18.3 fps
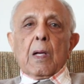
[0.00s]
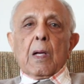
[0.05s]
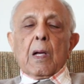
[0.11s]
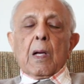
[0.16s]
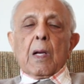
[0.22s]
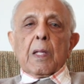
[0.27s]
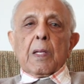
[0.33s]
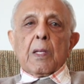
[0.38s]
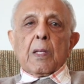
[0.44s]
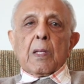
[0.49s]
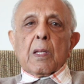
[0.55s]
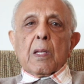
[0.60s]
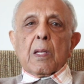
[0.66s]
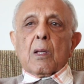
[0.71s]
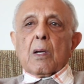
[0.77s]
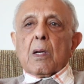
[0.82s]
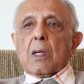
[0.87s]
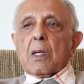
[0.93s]
and
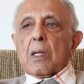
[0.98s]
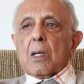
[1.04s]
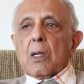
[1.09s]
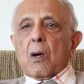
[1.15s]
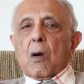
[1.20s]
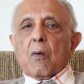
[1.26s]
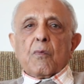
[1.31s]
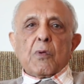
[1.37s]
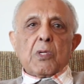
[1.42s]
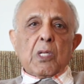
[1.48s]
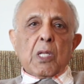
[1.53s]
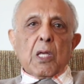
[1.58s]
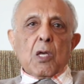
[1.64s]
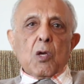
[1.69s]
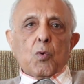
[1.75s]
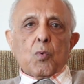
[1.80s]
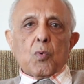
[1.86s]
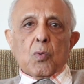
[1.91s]
obviously
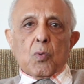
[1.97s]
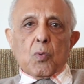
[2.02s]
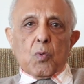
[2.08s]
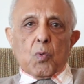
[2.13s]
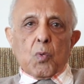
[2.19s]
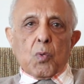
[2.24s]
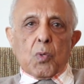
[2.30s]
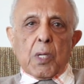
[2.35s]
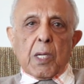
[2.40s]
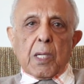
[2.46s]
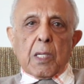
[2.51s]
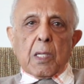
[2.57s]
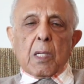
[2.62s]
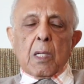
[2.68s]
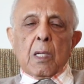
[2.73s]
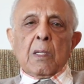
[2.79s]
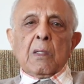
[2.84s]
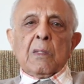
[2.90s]
he couldn't do
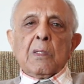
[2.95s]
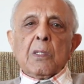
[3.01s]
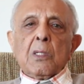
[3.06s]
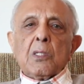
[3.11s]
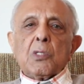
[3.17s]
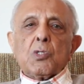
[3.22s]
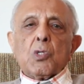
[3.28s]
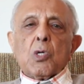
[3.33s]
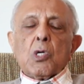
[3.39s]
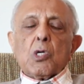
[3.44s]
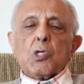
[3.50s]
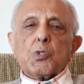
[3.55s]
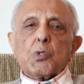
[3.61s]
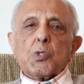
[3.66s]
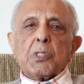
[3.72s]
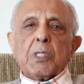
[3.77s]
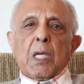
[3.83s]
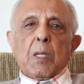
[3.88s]
that, so he
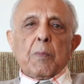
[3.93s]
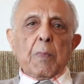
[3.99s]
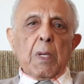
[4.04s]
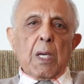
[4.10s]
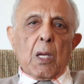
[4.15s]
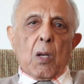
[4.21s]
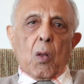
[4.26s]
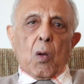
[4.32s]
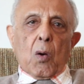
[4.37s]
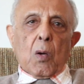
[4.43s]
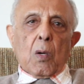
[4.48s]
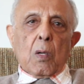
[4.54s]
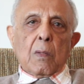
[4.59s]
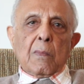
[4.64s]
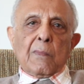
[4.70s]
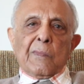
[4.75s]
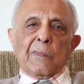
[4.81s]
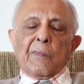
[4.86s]
used to send me along.
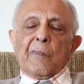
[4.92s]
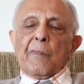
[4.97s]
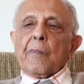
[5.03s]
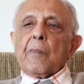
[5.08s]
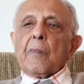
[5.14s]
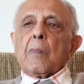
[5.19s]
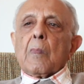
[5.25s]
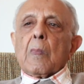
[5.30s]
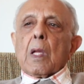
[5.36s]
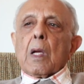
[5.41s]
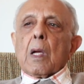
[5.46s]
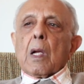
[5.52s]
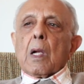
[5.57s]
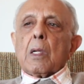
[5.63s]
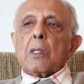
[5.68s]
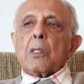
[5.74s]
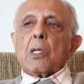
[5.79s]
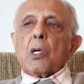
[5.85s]

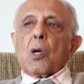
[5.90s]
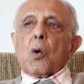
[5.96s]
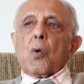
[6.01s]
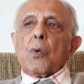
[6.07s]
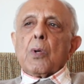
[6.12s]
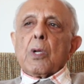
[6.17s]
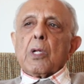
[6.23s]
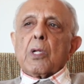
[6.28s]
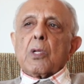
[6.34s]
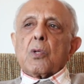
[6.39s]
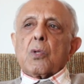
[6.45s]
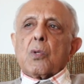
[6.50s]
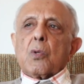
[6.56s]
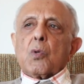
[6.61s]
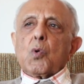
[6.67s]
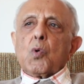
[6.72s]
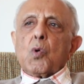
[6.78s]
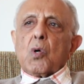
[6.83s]
The only
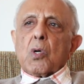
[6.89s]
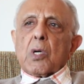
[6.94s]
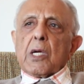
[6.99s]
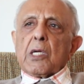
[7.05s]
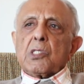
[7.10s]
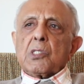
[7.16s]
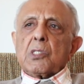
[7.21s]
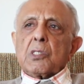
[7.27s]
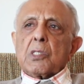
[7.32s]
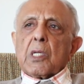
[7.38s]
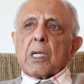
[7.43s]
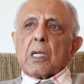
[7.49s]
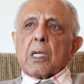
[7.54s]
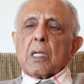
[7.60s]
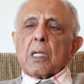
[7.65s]
2 occasions I